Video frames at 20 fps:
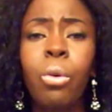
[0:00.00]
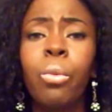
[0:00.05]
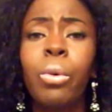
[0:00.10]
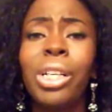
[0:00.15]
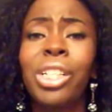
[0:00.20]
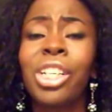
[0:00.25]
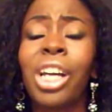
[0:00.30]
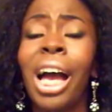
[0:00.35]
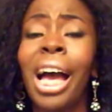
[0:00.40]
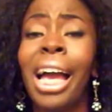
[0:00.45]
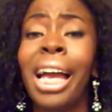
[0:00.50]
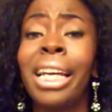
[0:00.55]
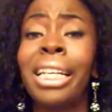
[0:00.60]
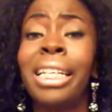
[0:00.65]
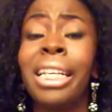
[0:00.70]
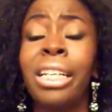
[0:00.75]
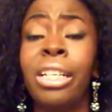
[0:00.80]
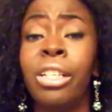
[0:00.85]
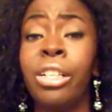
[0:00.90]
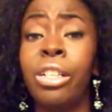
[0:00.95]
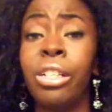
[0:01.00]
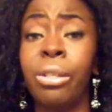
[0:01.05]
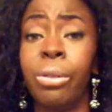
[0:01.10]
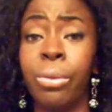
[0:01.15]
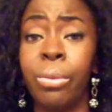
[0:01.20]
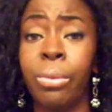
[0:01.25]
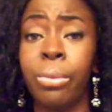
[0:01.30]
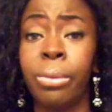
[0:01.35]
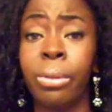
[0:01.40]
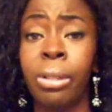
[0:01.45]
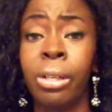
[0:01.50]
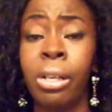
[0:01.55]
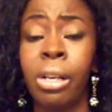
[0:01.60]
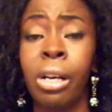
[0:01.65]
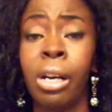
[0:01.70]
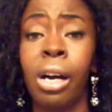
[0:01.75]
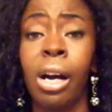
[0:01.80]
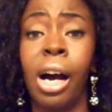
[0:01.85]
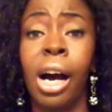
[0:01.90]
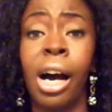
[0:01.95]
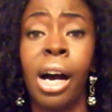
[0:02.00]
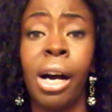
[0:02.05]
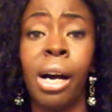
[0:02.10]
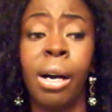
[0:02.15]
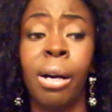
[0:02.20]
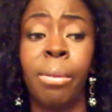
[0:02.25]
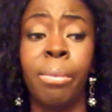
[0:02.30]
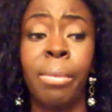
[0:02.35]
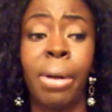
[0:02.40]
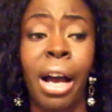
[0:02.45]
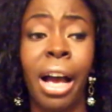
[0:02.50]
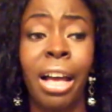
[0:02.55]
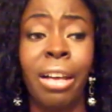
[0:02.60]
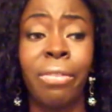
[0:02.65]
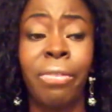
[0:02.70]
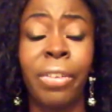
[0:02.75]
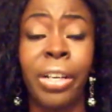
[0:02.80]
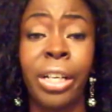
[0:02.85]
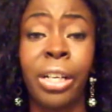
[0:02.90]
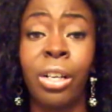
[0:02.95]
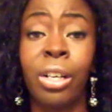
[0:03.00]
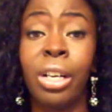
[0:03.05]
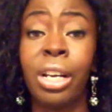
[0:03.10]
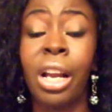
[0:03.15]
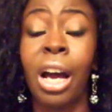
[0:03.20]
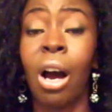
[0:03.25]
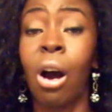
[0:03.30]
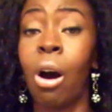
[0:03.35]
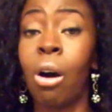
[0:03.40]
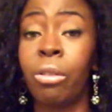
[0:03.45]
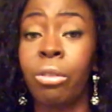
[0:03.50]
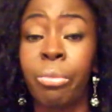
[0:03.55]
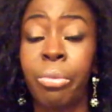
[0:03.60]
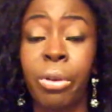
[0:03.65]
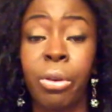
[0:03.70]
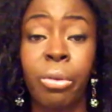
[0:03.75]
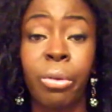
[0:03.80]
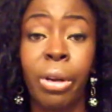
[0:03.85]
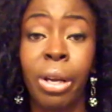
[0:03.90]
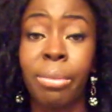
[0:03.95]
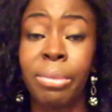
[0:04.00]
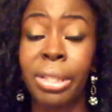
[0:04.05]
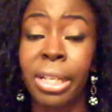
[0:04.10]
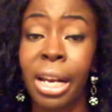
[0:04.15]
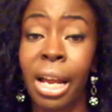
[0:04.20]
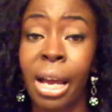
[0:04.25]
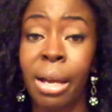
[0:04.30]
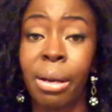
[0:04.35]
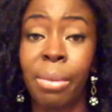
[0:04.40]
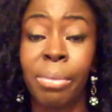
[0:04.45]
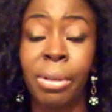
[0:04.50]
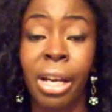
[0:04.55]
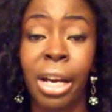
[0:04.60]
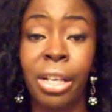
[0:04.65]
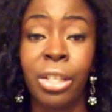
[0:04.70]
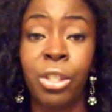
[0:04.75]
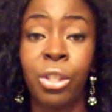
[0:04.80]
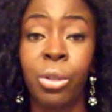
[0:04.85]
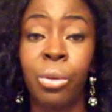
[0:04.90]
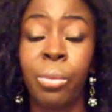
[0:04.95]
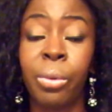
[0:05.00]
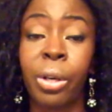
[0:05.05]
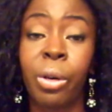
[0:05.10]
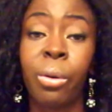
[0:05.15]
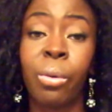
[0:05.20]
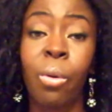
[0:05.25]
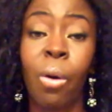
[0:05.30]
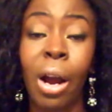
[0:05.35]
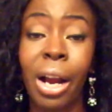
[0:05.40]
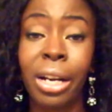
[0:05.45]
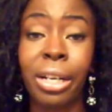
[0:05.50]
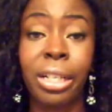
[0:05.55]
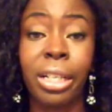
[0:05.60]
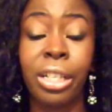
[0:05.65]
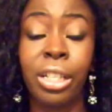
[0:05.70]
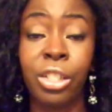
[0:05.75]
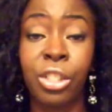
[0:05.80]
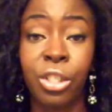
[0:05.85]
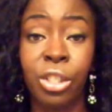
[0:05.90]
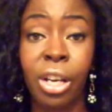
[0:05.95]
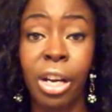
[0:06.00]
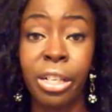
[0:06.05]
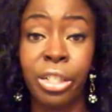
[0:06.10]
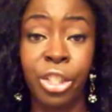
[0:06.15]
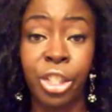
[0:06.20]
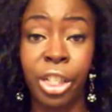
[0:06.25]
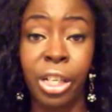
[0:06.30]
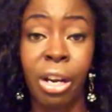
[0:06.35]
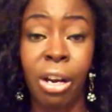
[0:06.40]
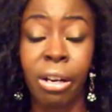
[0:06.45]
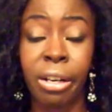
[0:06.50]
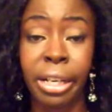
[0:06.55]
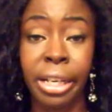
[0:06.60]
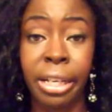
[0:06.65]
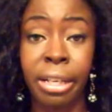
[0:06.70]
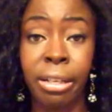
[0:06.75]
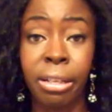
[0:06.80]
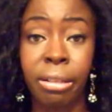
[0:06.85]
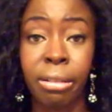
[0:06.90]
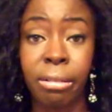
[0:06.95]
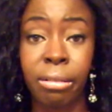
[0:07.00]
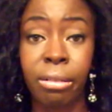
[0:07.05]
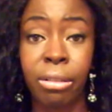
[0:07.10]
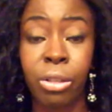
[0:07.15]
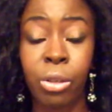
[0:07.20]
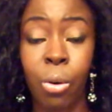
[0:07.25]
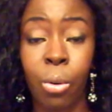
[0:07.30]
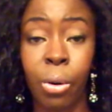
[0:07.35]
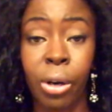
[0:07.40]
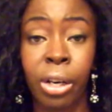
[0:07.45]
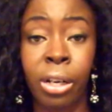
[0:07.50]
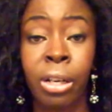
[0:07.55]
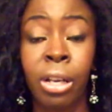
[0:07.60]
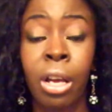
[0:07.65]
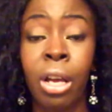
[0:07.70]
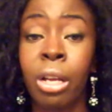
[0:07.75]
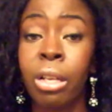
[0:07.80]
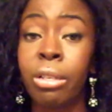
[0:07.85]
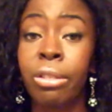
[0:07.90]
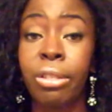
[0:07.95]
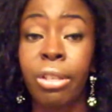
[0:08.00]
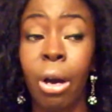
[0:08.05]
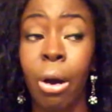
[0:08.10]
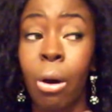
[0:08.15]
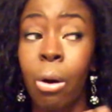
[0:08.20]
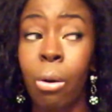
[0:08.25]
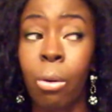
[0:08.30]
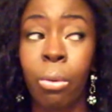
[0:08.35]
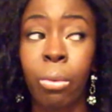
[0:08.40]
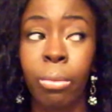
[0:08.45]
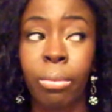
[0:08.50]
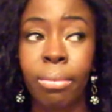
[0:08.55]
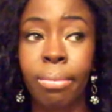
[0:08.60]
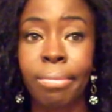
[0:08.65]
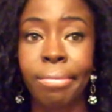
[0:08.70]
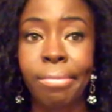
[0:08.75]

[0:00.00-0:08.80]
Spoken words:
which I didn't do. I figured not all the programs that I applied to required a GRE score. So